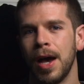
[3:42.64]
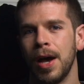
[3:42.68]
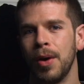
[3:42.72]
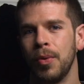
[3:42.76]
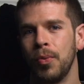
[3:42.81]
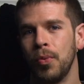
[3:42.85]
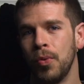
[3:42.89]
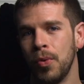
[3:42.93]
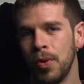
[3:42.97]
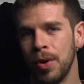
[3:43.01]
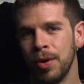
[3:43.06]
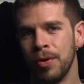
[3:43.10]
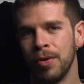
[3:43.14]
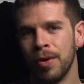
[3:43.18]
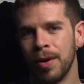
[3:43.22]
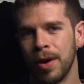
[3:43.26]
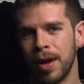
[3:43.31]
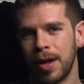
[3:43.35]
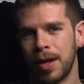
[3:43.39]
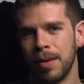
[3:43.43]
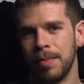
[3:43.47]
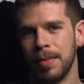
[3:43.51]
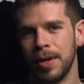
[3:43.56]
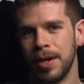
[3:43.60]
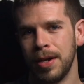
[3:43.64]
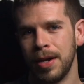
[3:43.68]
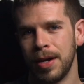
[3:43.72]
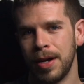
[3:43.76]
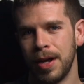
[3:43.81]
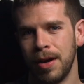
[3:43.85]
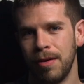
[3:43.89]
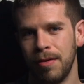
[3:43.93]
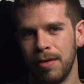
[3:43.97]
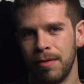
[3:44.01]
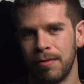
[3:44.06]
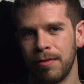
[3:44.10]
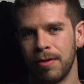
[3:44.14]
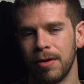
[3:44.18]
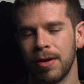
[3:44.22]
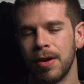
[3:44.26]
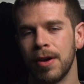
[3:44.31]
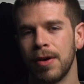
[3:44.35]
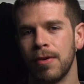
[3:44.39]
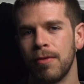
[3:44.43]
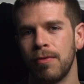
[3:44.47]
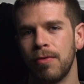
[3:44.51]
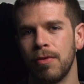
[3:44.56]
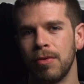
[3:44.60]
I would recommend it, however,
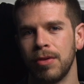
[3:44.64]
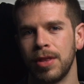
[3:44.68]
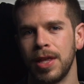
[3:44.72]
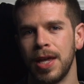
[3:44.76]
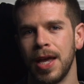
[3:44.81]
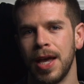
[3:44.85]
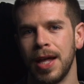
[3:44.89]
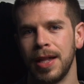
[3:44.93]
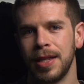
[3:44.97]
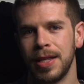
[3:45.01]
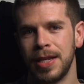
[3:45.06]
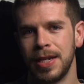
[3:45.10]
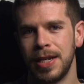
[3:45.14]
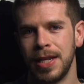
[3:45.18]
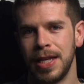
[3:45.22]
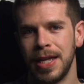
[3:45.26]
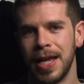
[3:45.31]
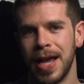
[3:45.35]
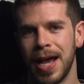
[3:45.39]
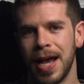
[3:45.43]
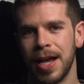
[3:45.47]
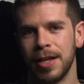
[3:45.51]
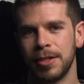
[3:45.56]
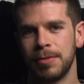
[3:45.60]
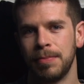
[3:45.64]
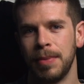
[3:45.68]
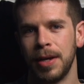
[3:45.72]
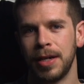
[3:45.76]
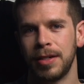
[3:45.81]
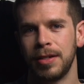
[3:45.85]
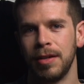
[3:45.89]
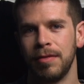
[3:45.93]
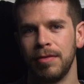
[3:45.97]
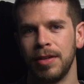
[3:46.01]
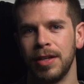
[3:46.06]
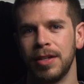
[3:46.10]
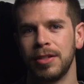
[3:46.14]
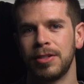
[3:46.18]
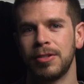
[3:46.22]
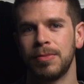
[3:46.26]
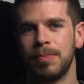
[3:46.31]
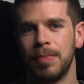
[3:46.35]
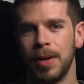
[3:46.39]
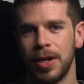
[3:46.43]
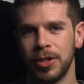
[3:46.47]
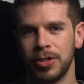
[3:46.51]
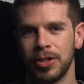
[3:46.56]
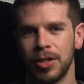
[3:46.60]
for the LED aspect of it,
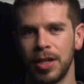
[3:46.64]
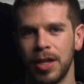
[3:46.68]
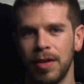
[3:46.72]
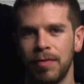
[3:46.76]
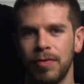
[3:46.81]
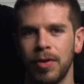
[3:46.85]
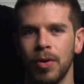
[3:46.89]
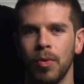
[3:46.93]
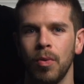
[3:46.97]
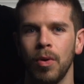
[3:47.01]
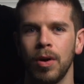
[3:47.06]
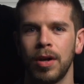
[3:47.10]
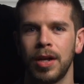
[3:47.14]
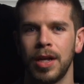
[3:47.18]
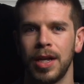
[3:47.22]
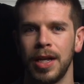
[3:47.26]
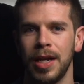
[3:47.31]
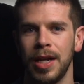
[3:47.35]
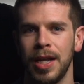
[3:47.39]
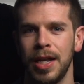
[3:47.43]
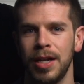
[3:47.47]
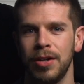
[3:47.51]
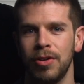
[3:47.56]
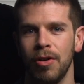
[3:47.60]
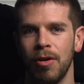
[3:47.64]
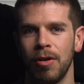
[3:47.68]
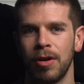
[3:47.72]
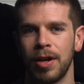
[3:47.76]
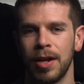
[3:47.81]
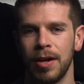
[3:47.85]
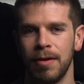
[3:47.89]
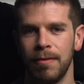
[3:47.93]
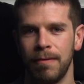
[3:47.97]
especially if you're working in a dark